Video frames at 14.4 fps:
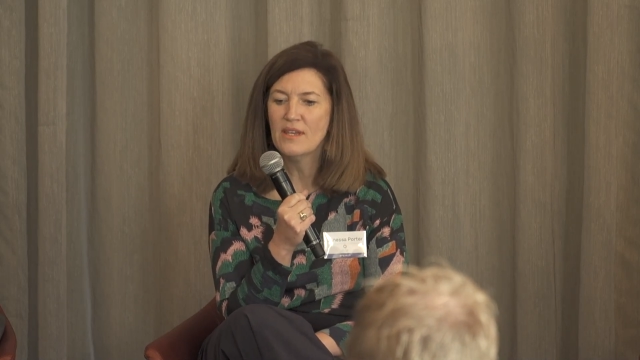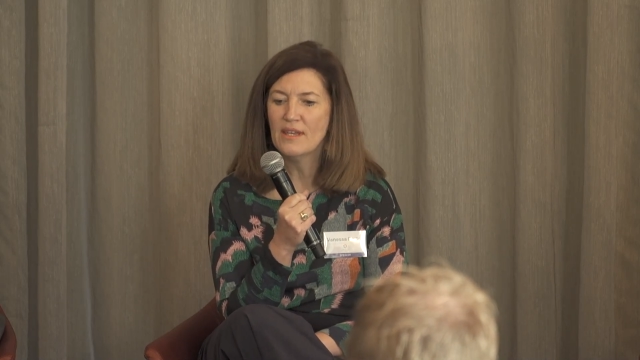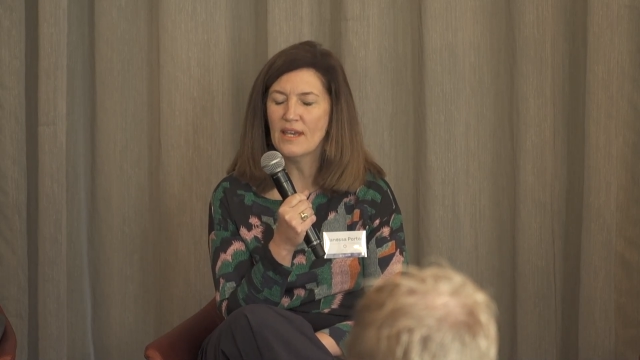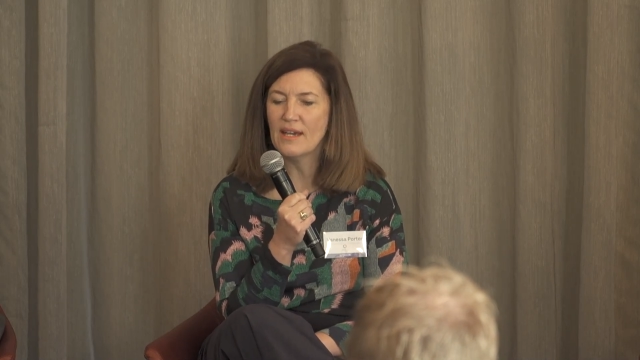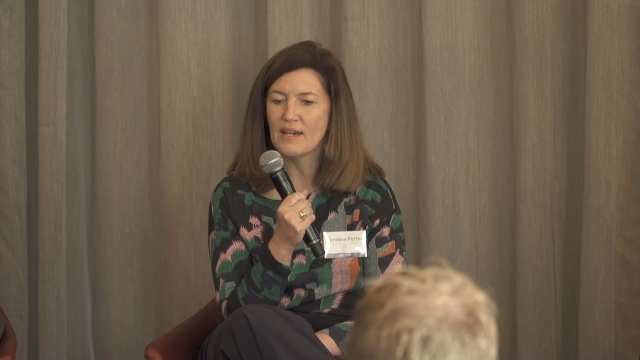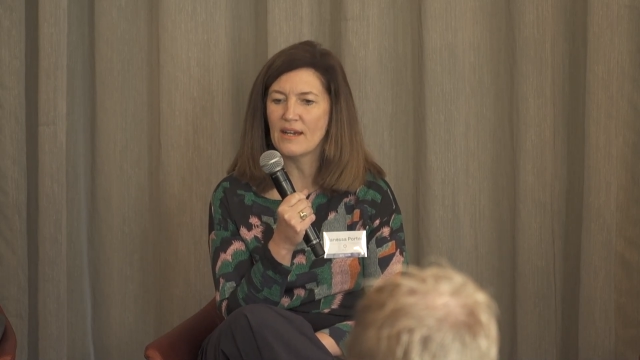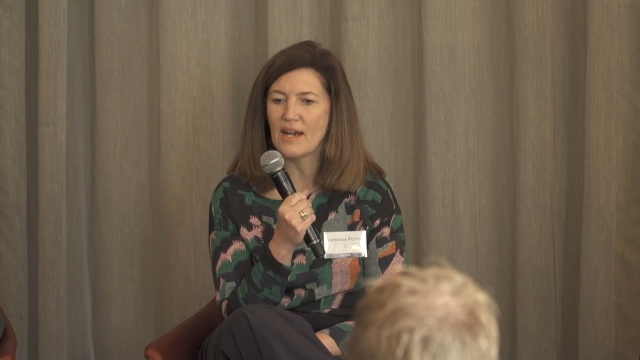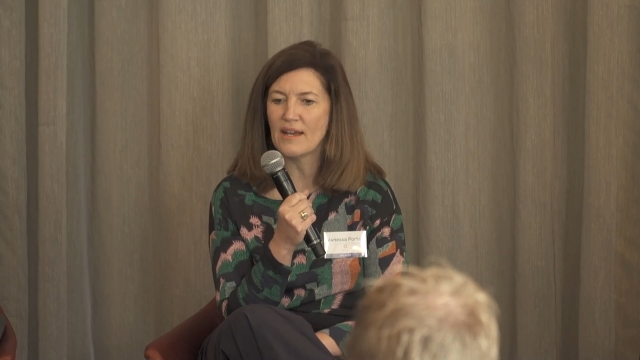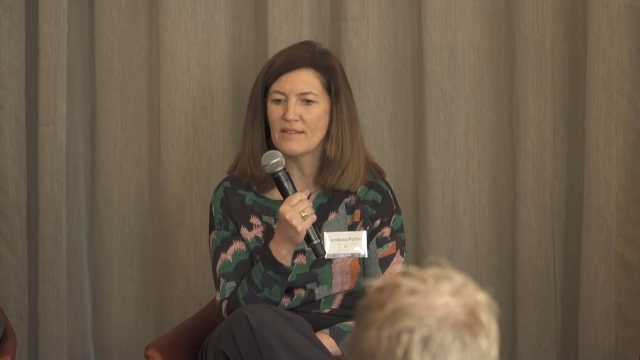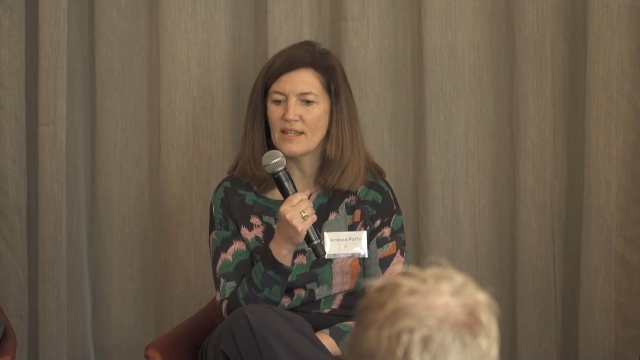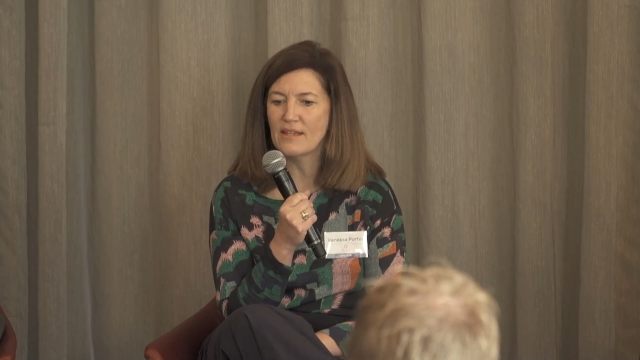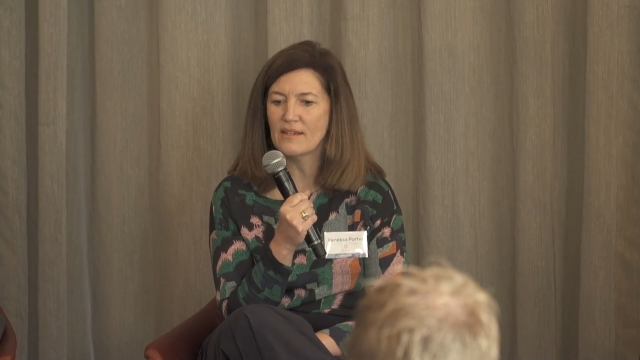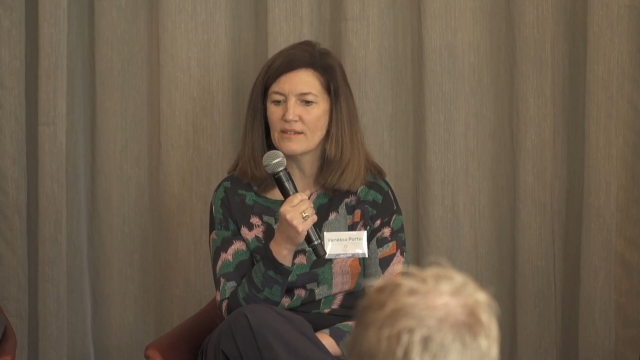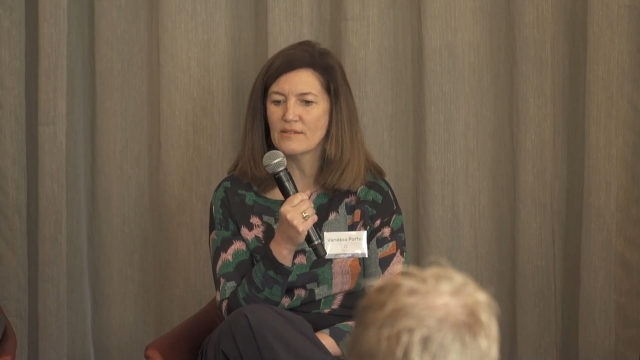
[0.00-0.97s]
yeah, I
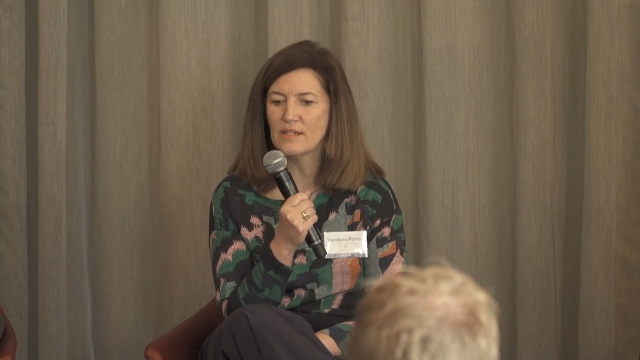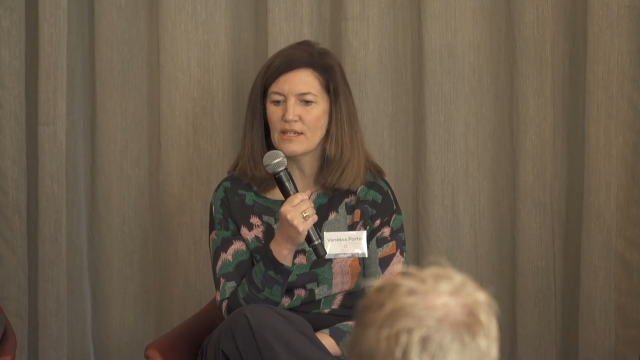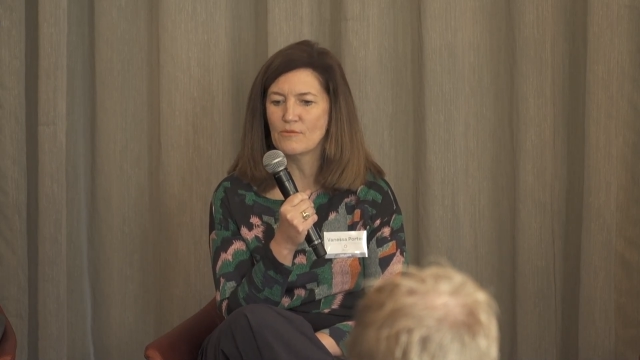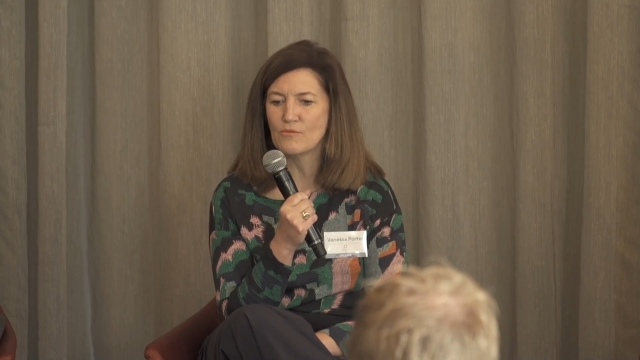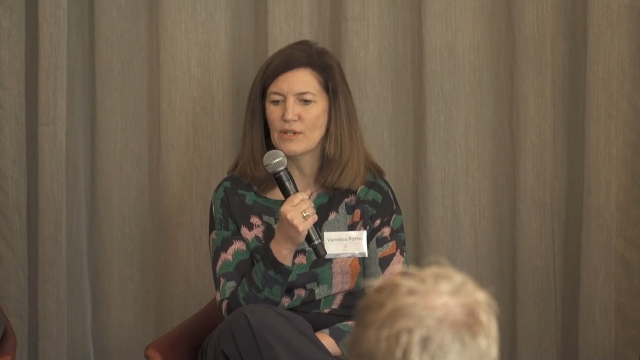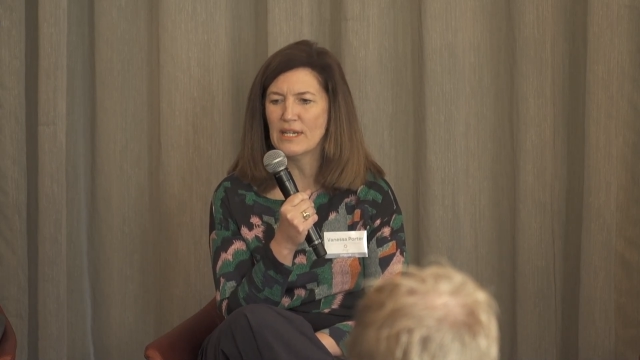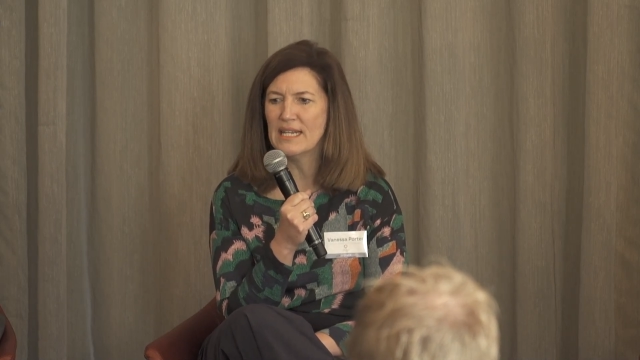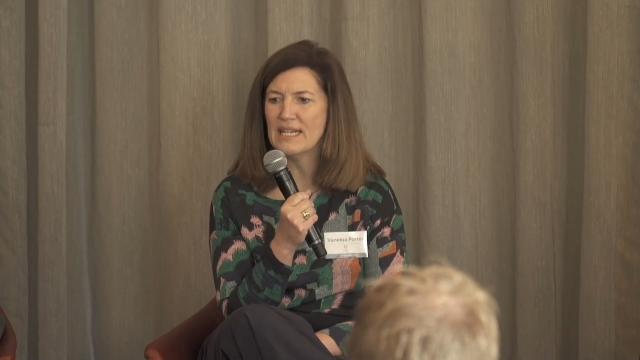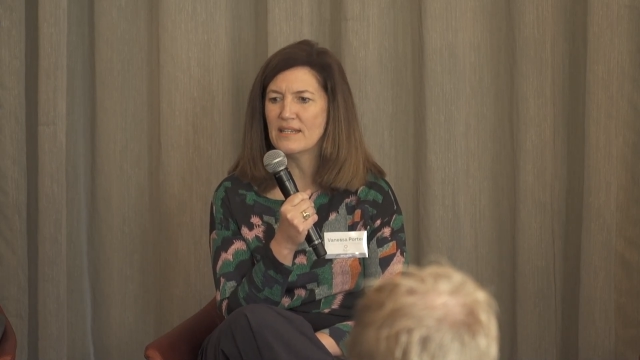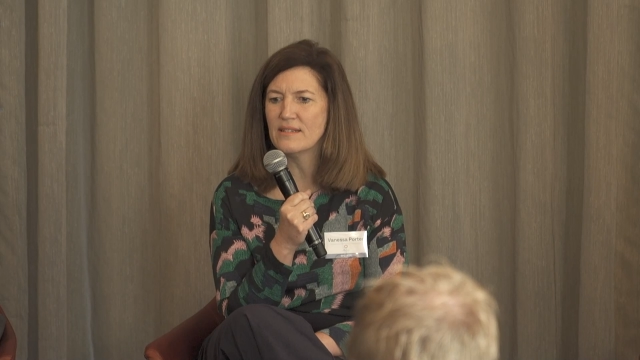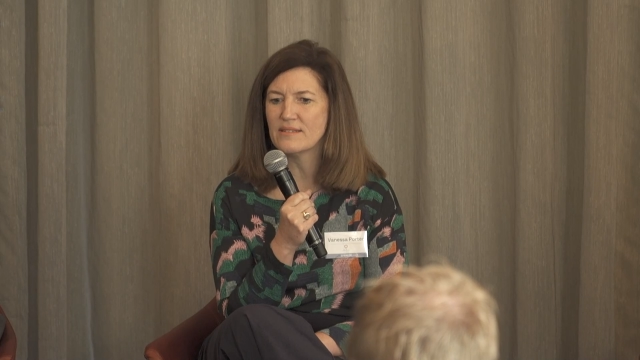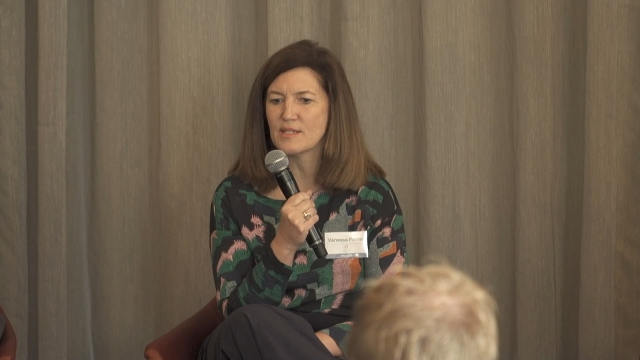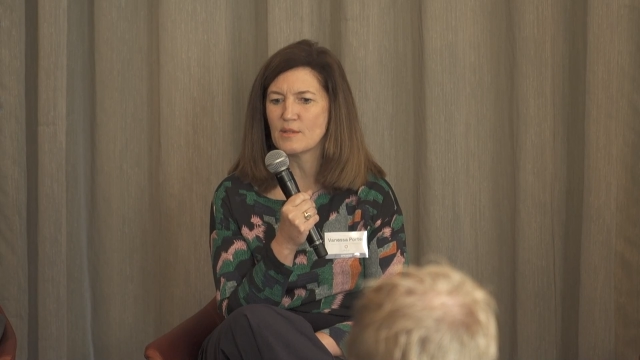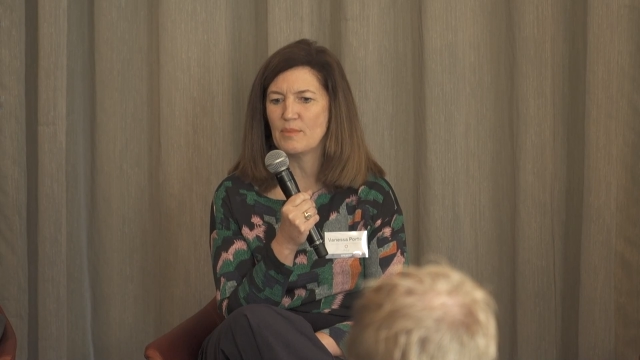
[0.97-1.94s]
think it really
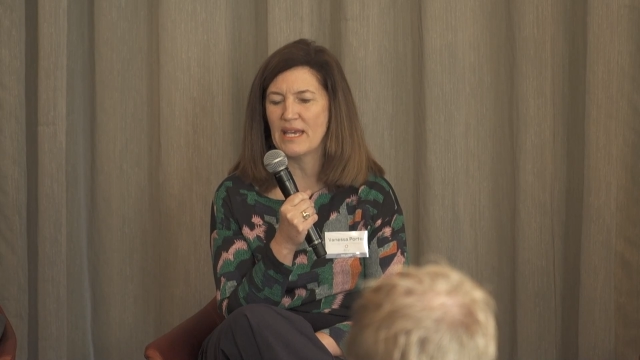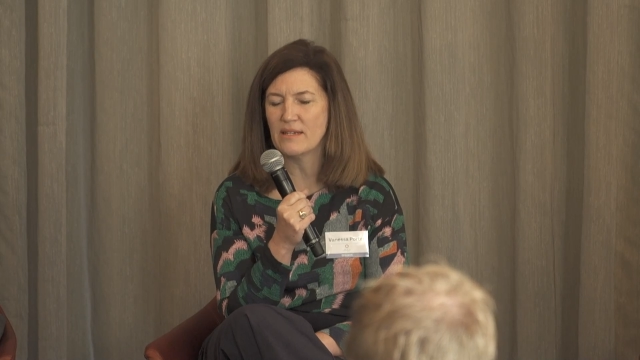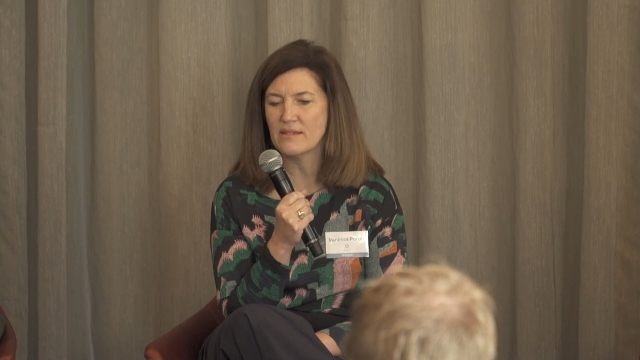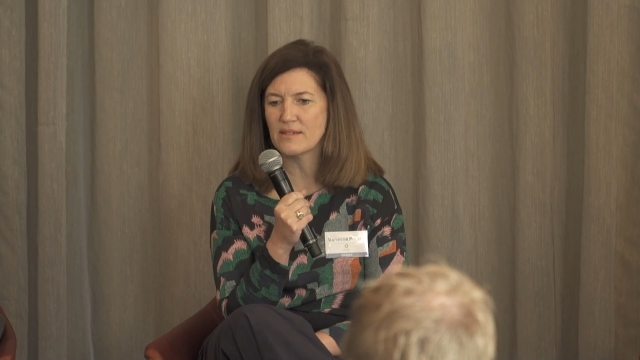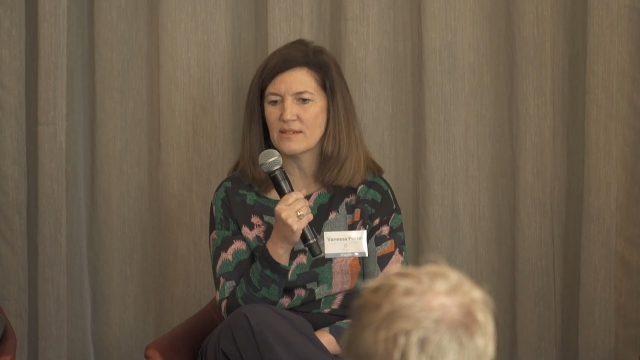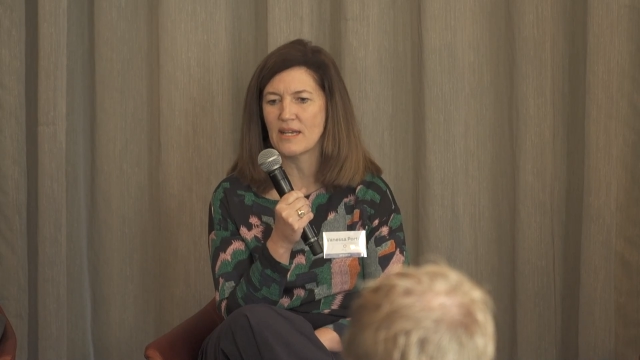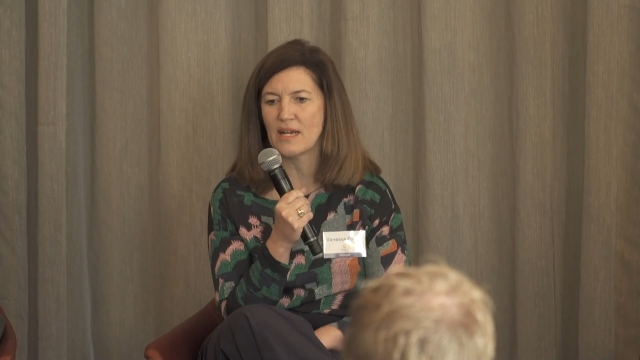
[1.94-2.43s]
is dependent.